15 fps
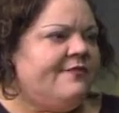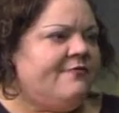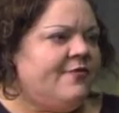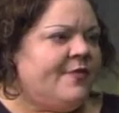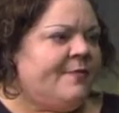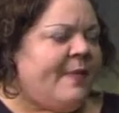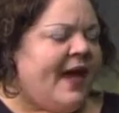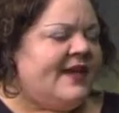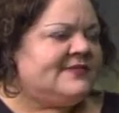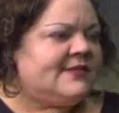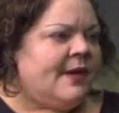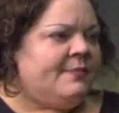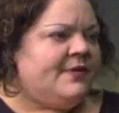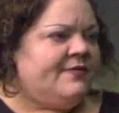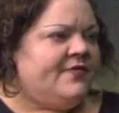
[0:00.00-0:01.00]
for the past
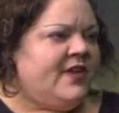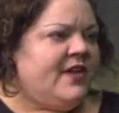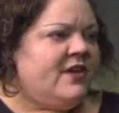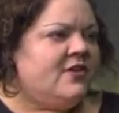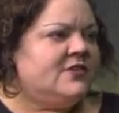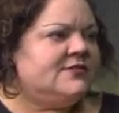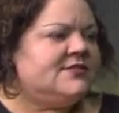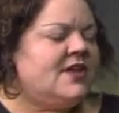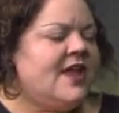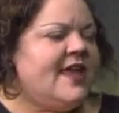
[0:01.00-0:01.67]
couple of years.